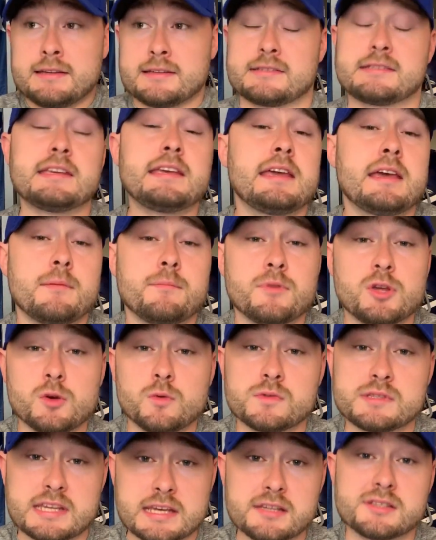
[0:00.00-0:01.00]
see him
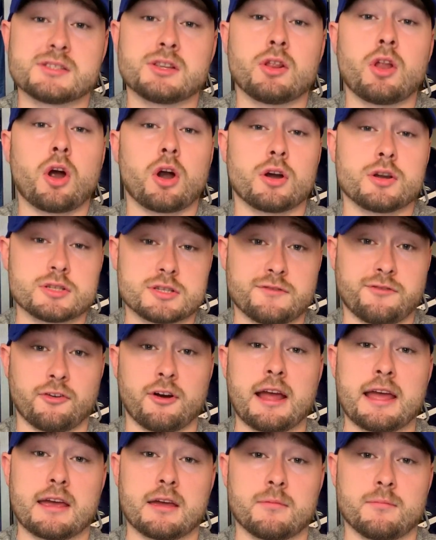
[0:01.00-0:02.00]
use his large
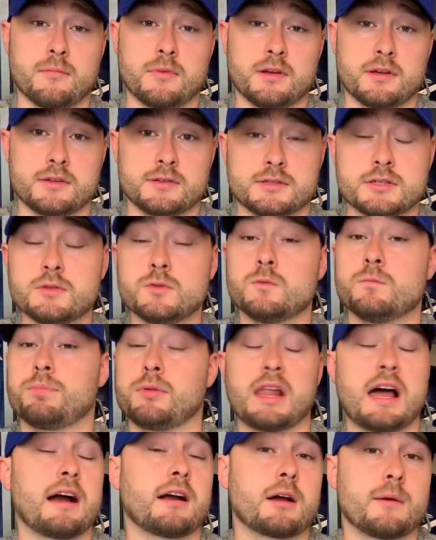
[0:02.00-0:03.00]
frame to
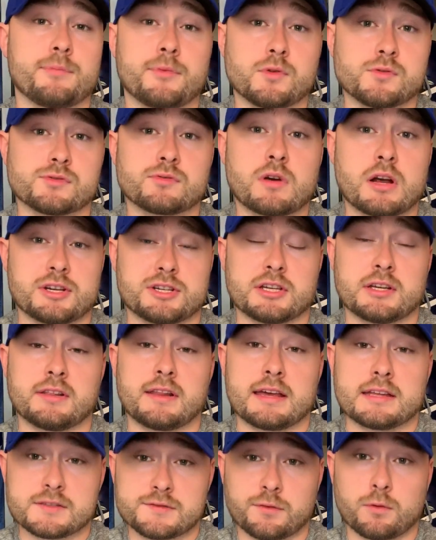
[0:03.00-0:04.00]
block up those rushing
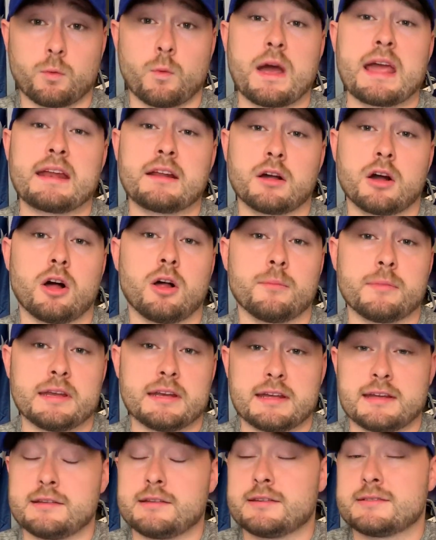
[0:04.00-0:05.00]
lanes for Wayne
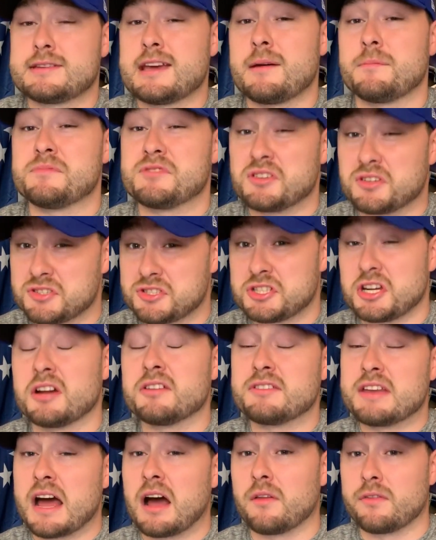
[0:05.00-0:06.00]
Gallman and attempt to
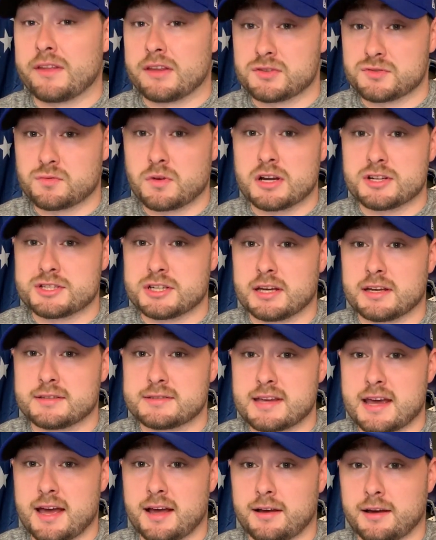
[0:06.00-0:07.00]
shut down this rushing
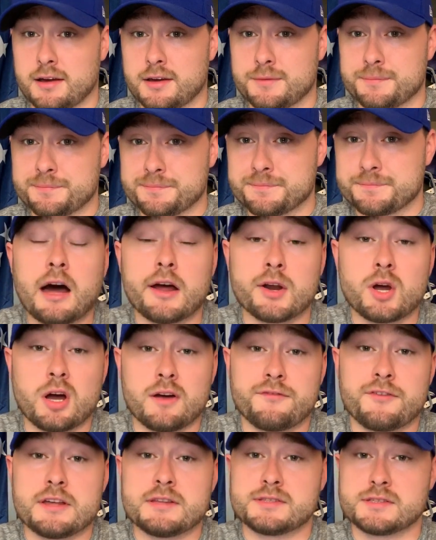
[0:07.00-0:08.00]
attack. On
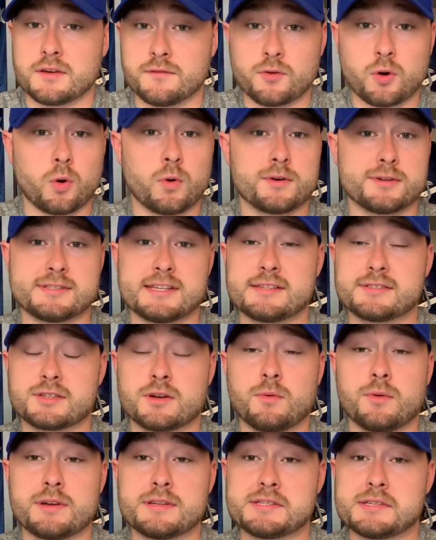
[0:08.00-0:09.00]
offense, of course, it's
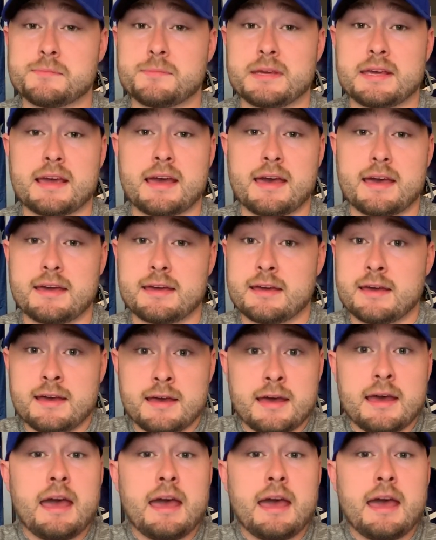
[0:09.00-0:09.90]
going to be a